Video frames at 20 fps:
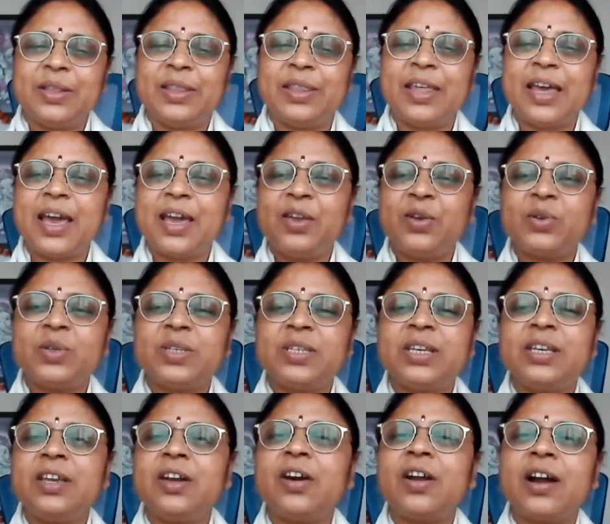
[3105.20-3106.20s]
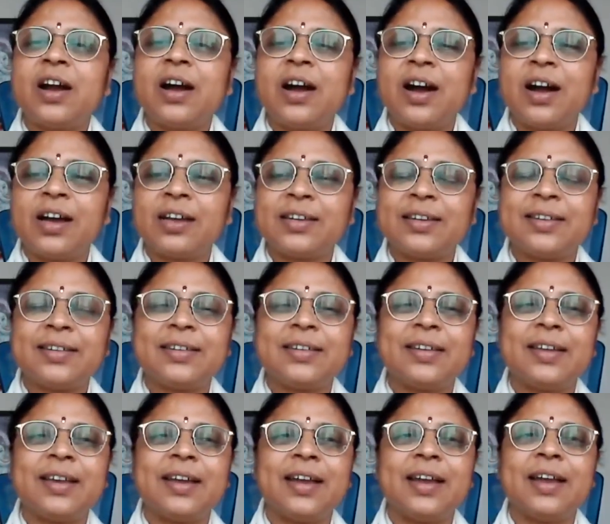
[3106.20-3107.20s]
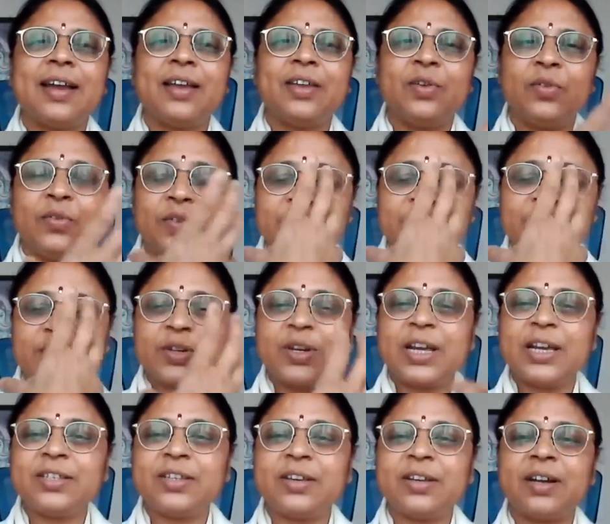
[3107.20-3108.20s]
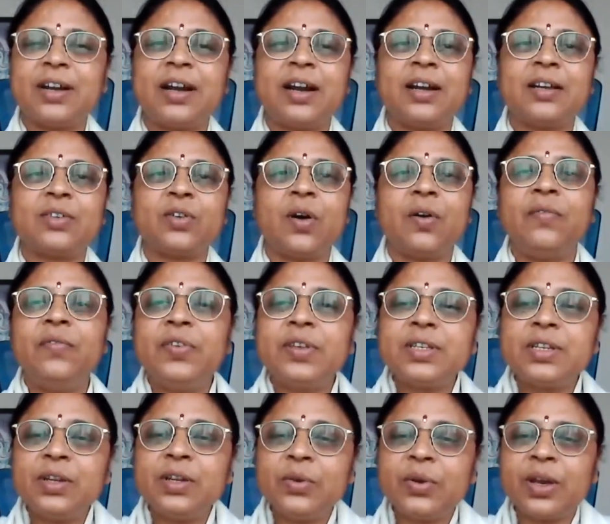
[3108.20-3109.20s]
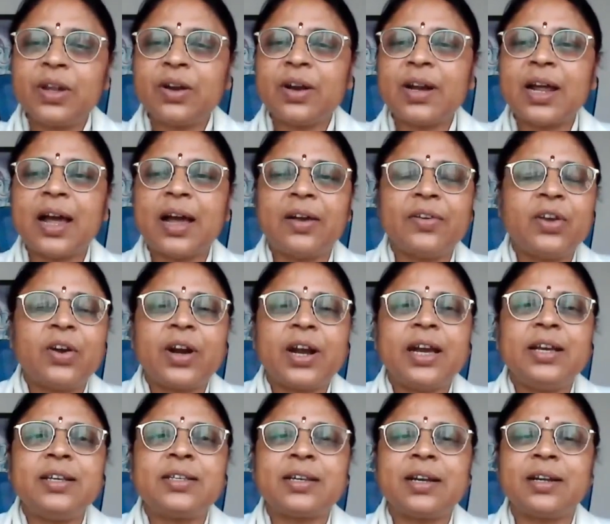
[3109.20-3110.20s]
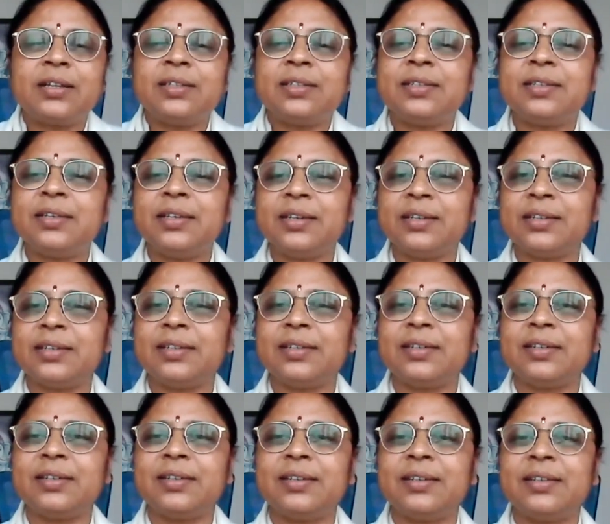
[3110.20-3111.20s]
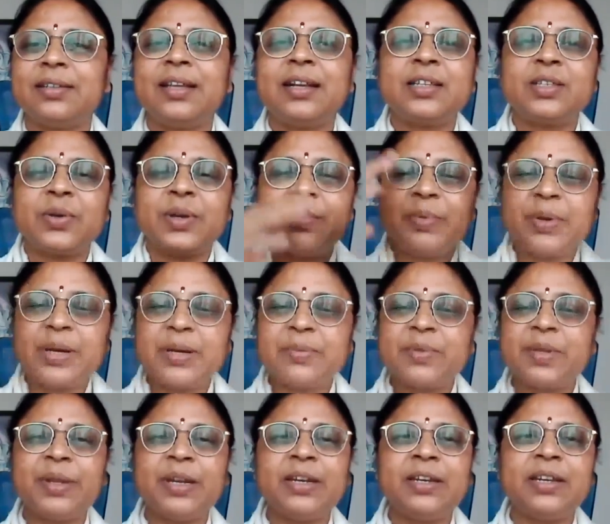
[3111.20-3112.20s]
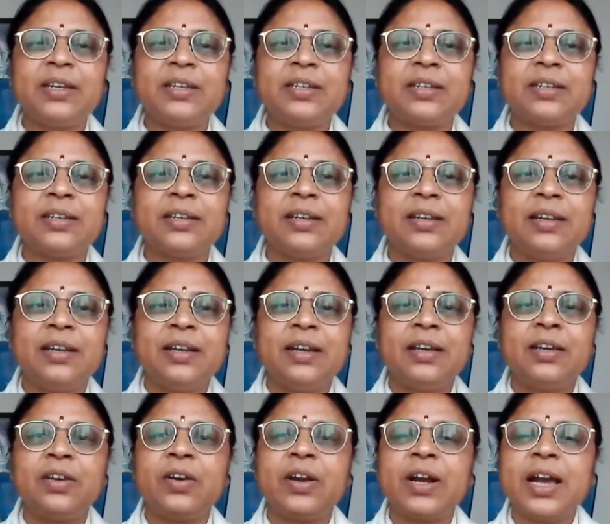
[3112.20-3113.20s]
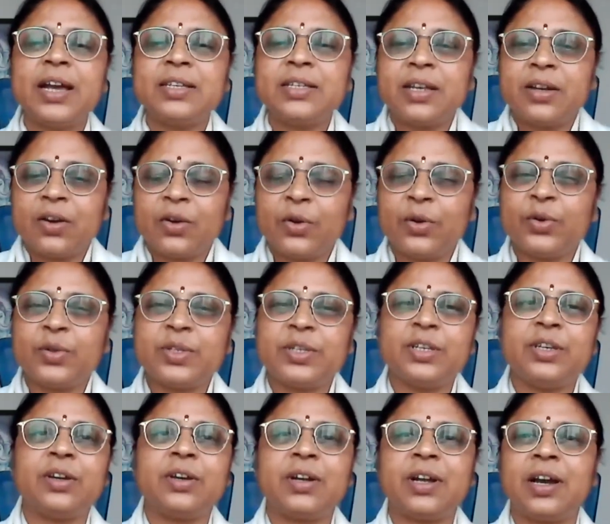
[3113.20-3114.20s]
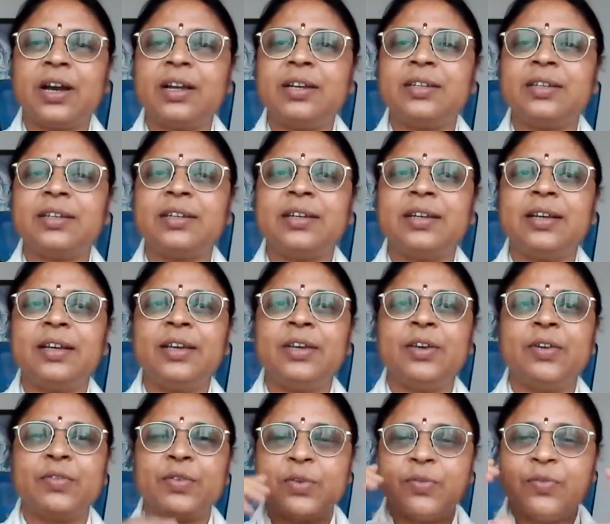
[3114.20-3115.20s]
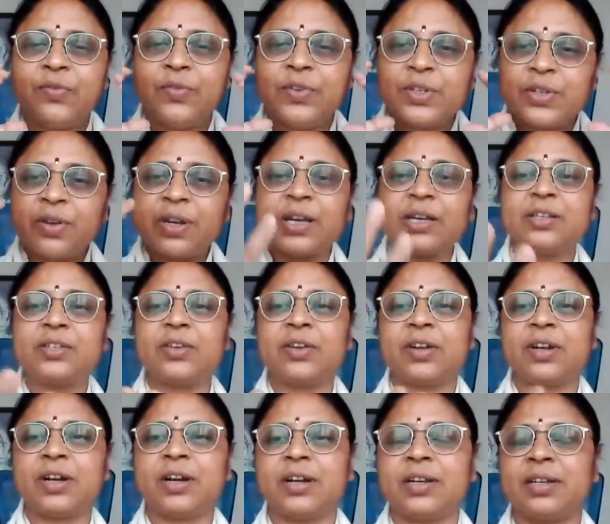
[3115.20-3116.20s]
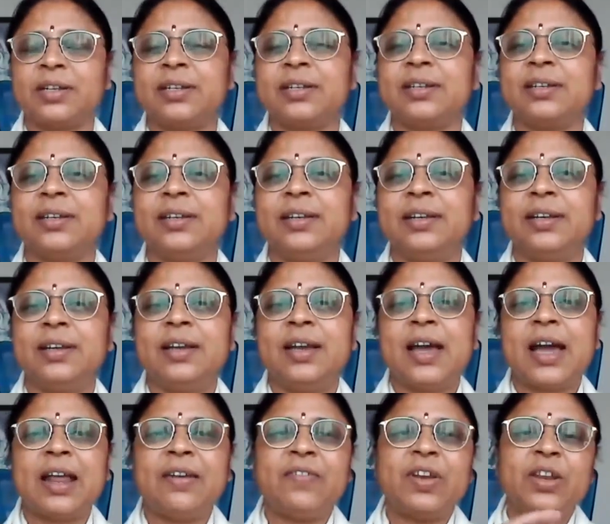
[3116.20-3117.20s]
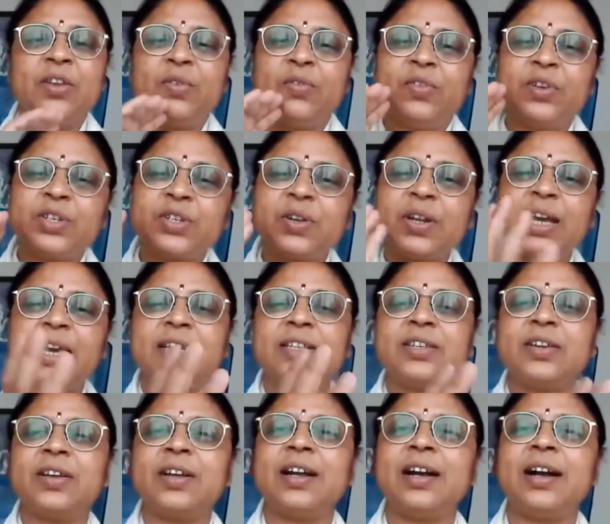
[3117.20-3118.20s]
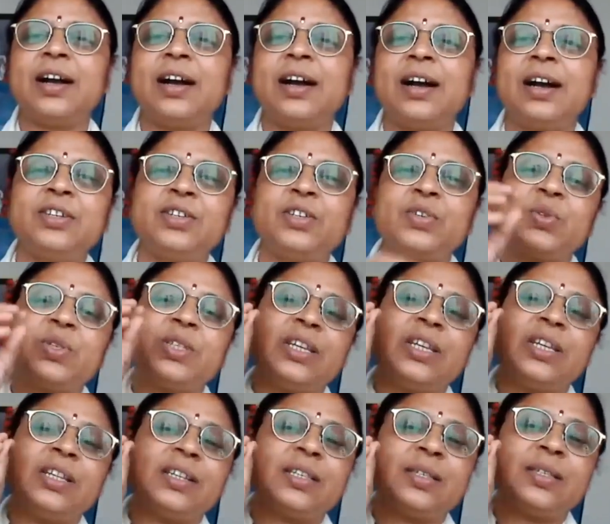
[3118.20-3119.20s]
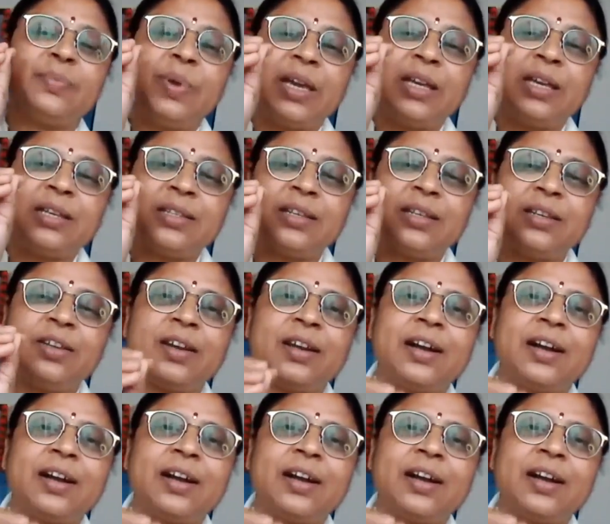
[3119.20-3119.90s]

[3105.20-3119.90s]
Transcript: there you see your heart. You visualize your heart. Obviously, you cannot. Your eyes can't see it. That's how it becomes a meditation. Your eyes are not going to see your heart. You have to visualize your heart. And when you visualize your heart, you see the space in your